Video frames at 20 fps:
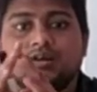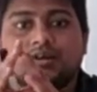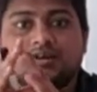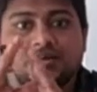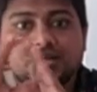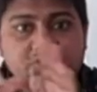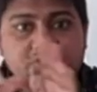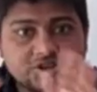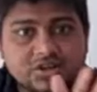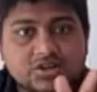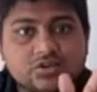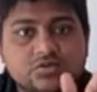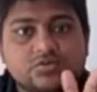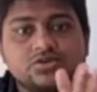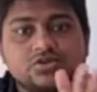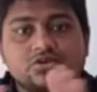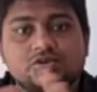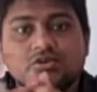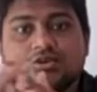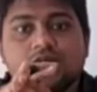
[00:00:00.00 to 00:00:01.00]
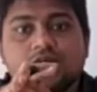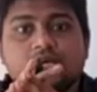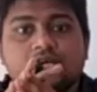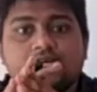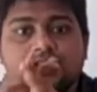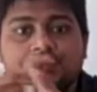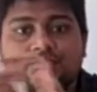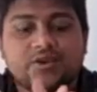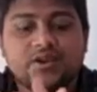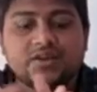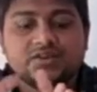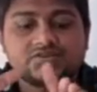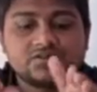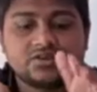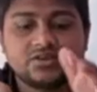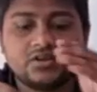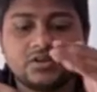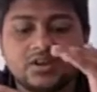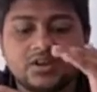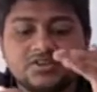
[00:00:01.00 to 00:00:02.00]
Distinguish or
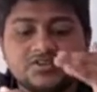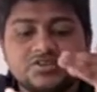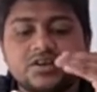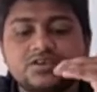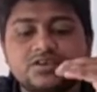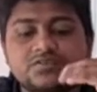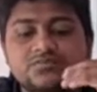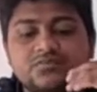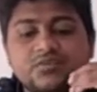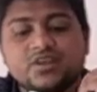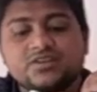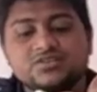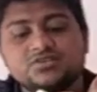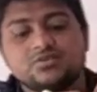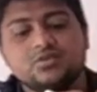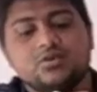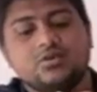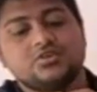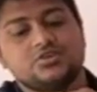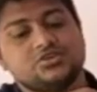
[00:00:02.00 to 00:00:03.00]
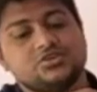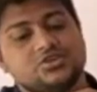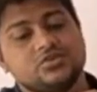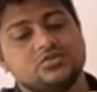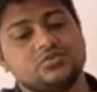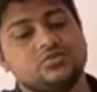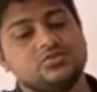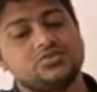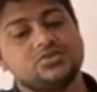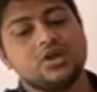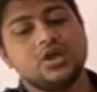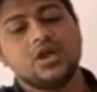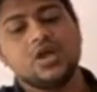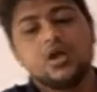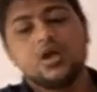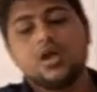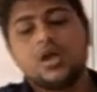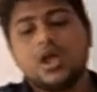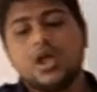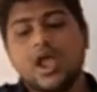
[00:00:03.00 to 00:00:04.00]
difference, racial difference or distinguish,
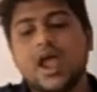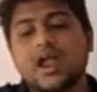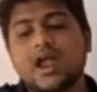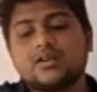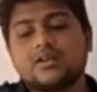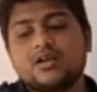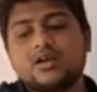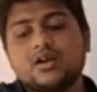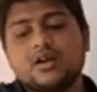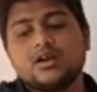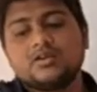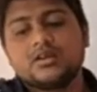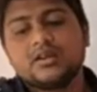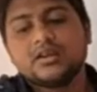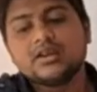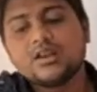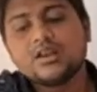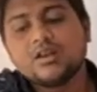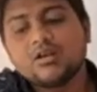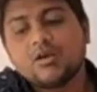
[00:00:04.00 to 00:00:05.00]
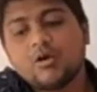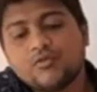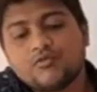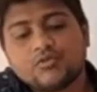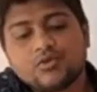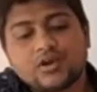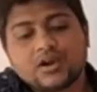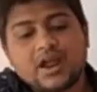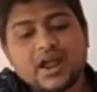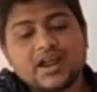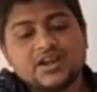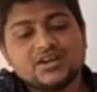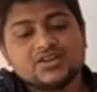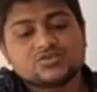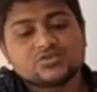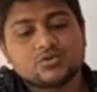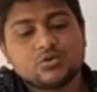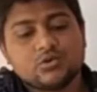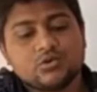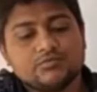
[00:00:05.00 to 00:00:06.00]
and denial of
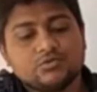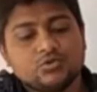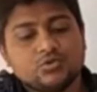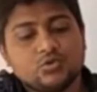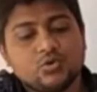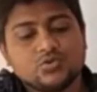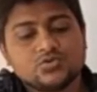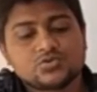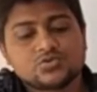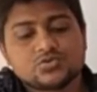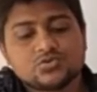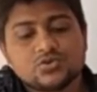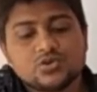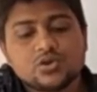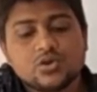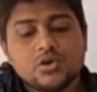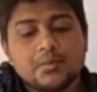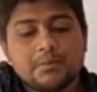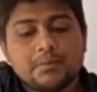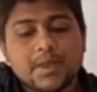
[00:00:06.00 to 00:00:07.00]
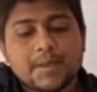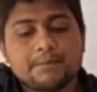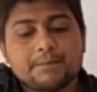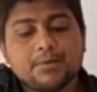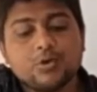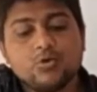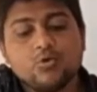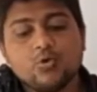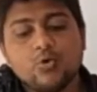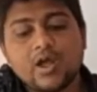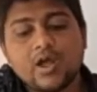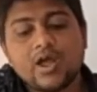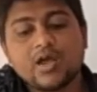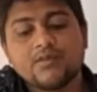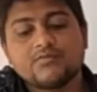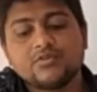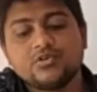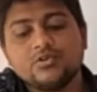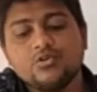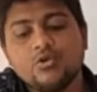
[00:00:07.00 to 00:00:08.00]
rights of those people who
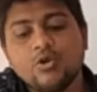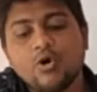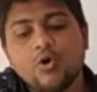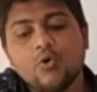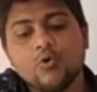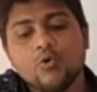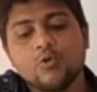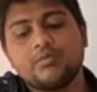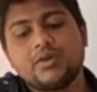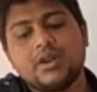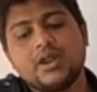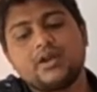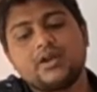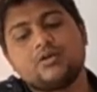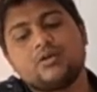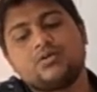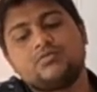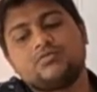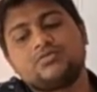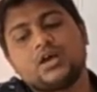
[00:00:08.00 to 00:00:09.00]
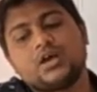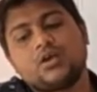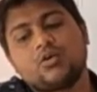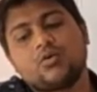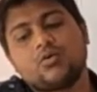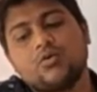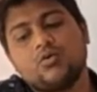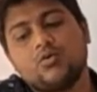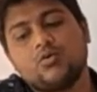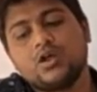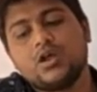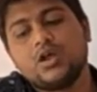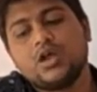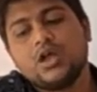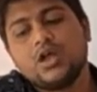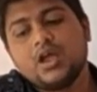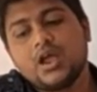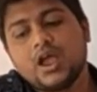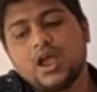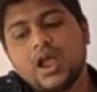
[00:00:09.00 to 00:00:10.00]
have no homeland of their own,
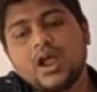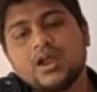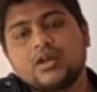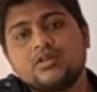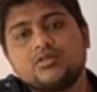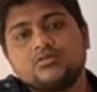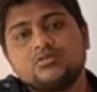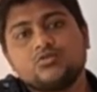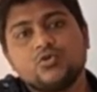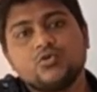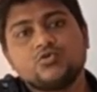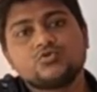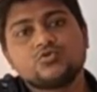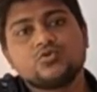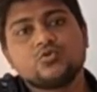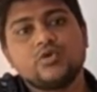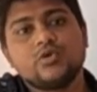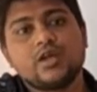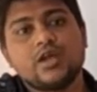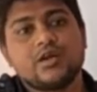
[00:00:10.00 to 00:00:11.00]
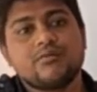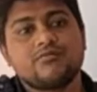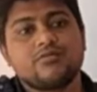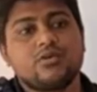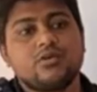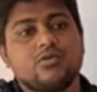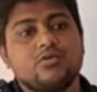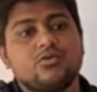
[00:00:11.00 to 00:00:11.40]
and those who have